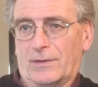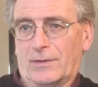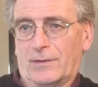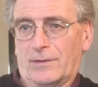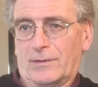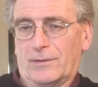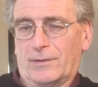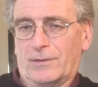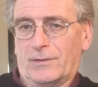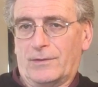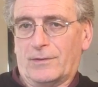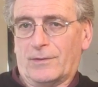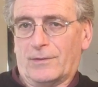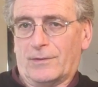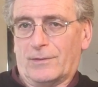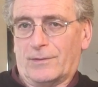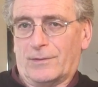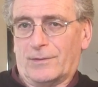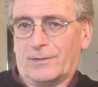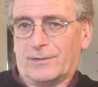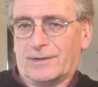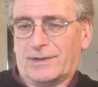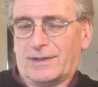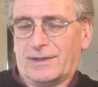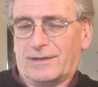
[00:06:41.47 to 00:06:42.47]

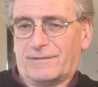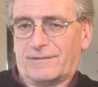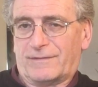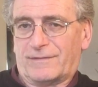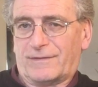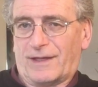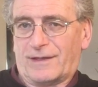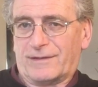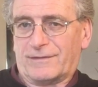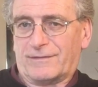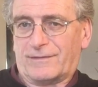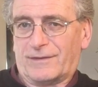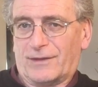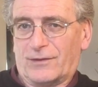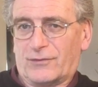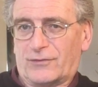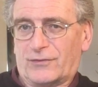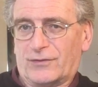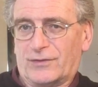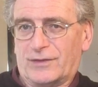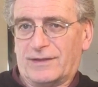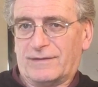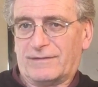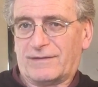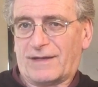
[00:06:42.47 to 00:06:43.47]
this
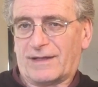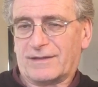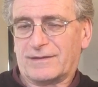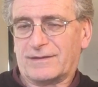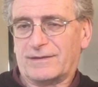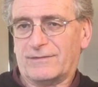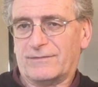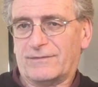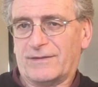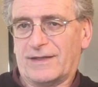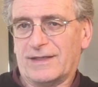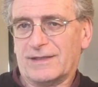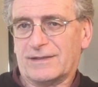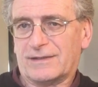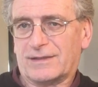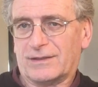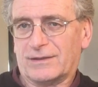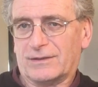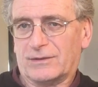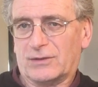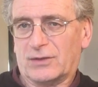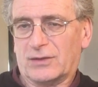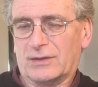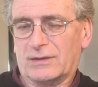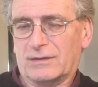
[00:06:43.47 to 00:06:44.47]
sensation is
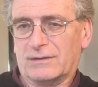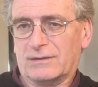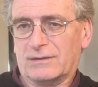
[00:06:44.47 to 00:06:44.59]
activated.